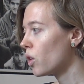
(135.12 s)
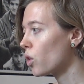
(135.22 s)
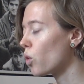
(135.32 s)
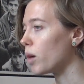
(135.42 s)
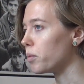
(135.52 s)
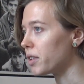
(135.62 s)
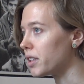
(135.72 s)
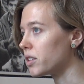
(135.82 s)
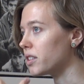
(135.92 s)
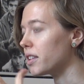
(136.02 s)

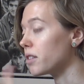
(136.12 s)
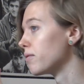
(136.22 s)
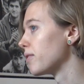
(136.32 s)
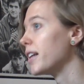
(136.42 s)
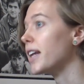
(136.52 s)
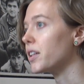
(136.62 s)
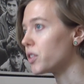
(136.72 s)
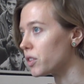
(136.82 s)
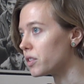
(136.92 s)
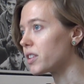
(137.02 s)
cooperation in the
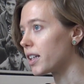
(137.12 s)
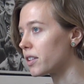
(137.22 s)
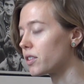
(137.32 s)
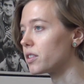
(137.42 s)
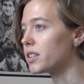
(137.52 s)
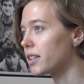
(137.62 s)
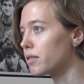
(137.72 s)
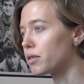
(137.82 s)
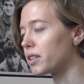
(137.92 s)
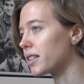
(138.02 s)
financial sector did,
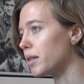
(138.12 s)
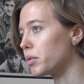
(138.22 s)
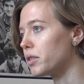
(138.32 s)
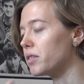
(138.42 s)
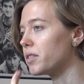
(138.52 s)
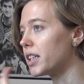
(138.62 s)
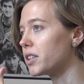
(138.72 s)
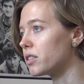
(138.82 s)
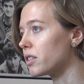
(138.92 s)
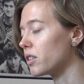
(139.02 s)
for example, in
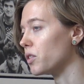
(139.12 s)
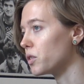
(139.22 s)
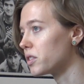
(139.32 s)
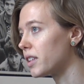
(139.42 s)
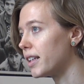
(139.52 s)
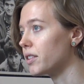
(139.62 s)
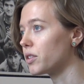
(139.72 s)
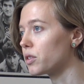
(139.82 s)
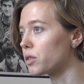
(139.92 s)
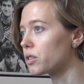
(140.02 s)
relation to the gold
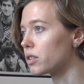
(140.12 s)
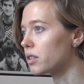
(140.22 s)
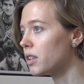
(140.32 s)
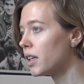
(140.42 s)
standard or to